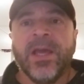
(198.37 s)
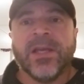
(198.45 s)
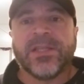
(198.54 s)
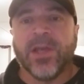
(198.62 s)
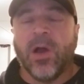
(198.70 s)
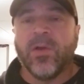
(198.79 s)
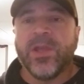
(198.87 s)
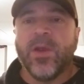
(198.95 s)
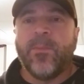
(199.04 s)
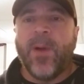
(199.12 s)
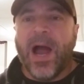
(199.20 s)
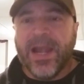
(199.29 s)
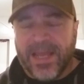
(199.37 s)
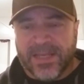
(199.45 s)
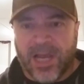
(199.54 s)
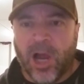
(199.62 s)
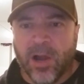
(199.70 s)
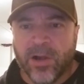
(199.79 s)
So your body has
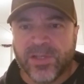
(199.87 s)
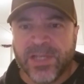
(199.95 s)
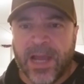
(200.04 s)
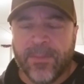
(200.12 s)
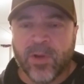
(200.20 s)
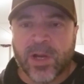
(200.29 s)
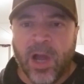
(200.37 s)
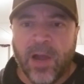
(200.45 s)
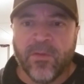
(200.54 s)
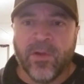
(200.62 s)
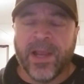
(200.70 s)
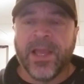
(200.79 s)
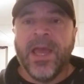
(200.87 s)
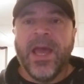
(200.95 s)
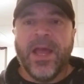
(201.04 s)
a harder time recovering.